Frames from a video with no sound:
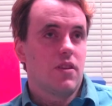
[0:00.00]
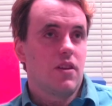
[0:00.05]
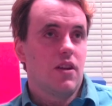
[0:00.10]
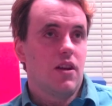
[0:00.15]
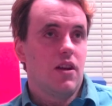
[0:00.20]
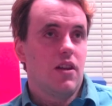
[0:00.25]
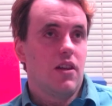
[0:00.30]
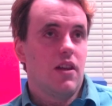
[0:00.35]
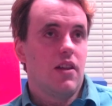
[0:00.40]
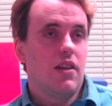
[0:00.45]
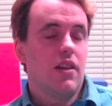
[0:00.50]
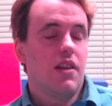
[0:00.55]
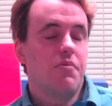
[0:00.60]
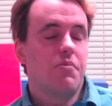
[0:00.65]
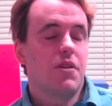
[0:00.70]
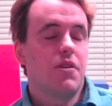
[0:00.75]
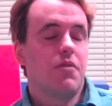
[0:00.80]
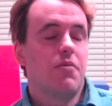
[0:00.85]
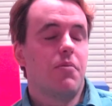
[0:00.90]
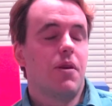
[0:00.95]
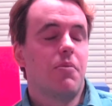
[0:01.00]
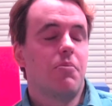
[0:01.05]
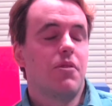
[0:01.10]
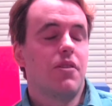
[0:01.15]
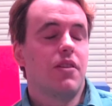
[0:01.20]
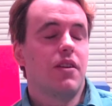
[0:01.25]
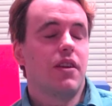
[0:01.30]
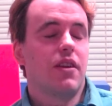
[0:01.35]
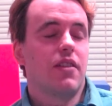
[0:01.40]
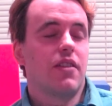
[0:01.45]
uh, let, let me remember
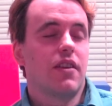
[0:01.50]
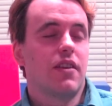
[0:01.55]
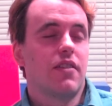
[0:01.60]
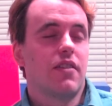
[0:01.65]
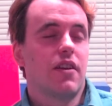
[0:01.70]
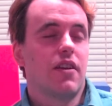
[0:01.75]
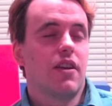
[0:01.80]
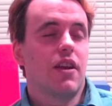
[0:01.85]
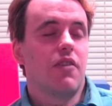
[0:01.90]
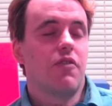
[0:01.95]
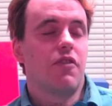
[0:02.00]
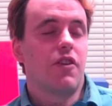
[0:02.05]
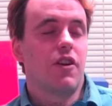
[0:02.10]
the things that yeah